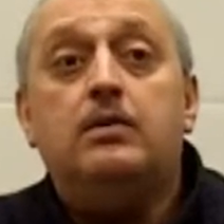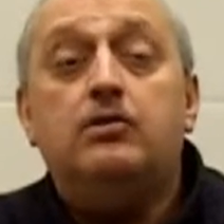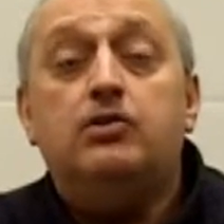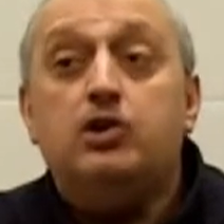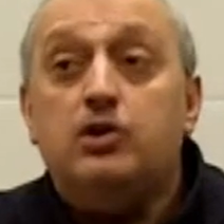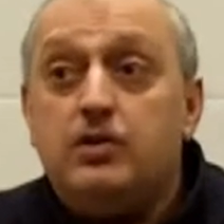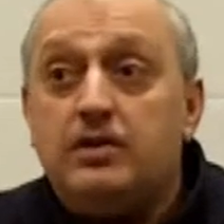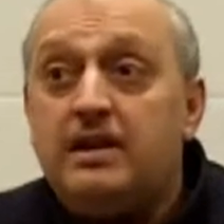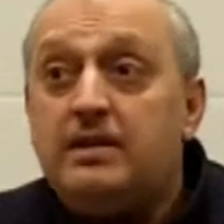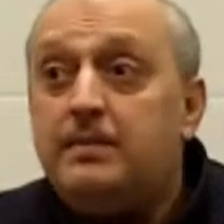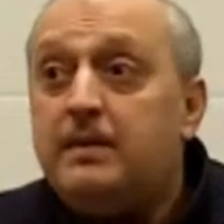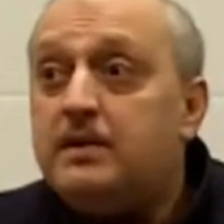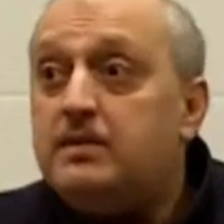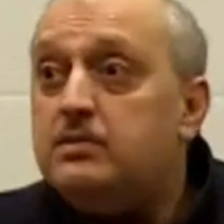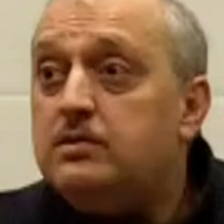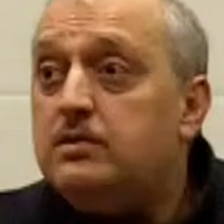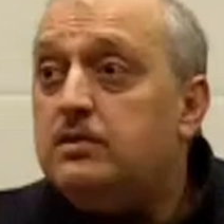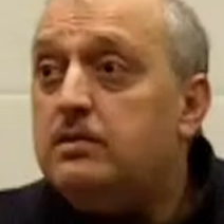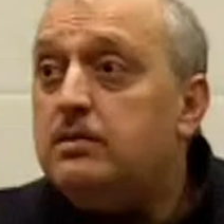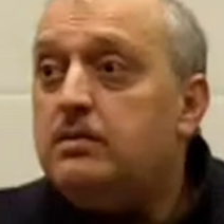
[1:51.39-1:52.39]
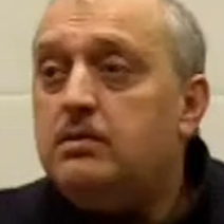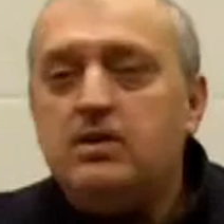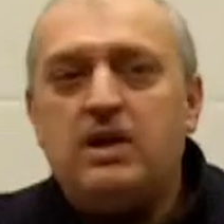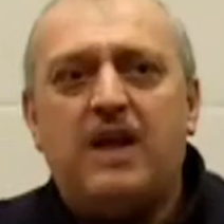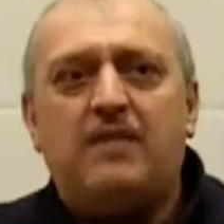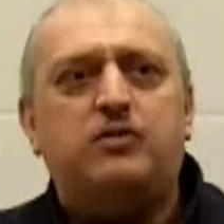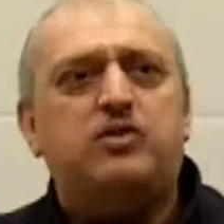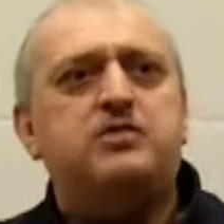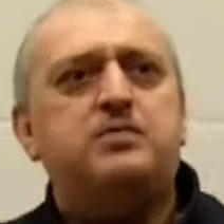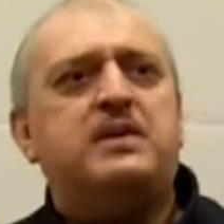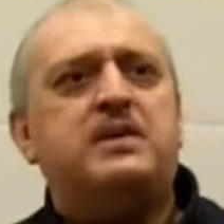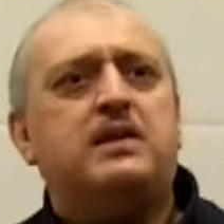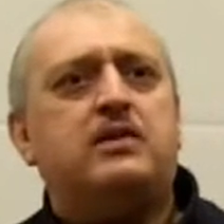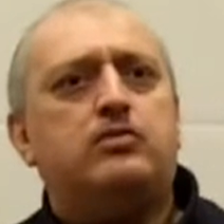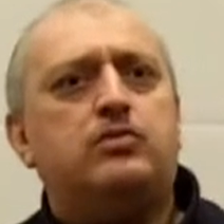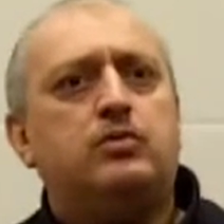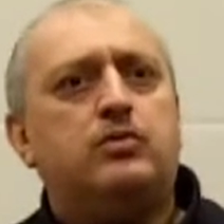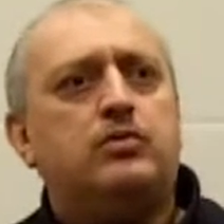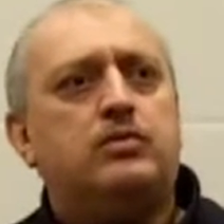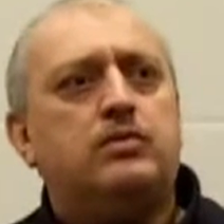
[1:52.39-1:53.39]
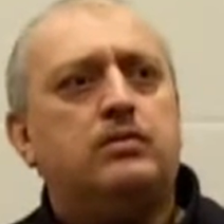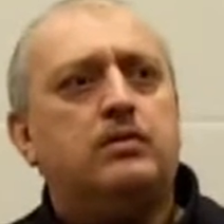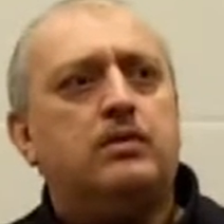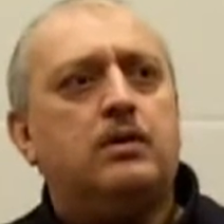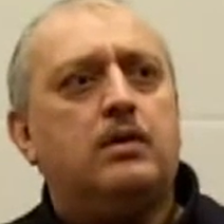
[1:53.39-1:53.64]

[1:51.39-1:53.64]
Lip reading: Do you know that person? You have to speak the truth.